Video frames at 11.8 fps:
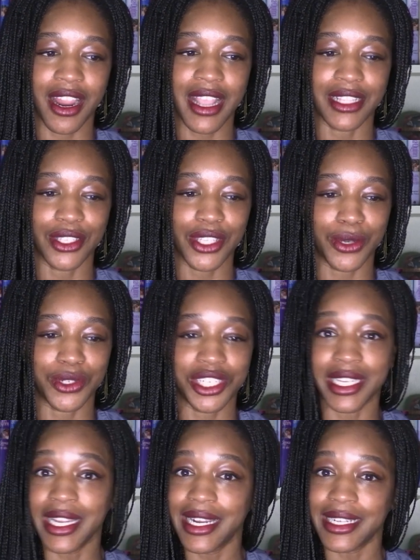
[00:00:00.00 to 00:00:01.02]
And so
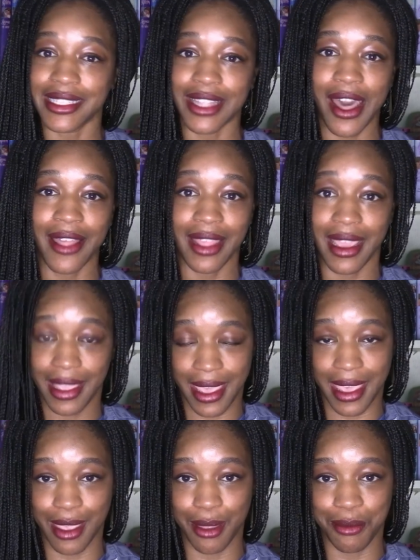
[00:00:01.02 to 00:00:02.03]
she does not like
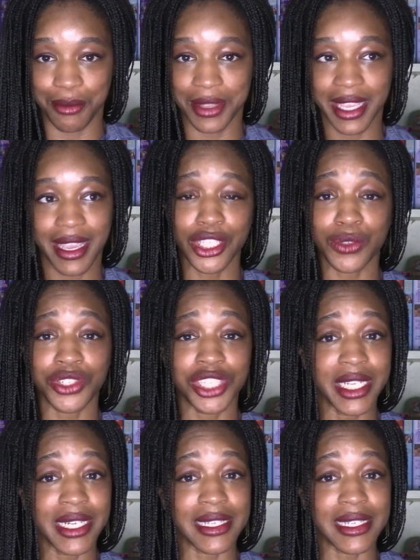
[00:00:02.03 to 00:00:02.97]
him. So she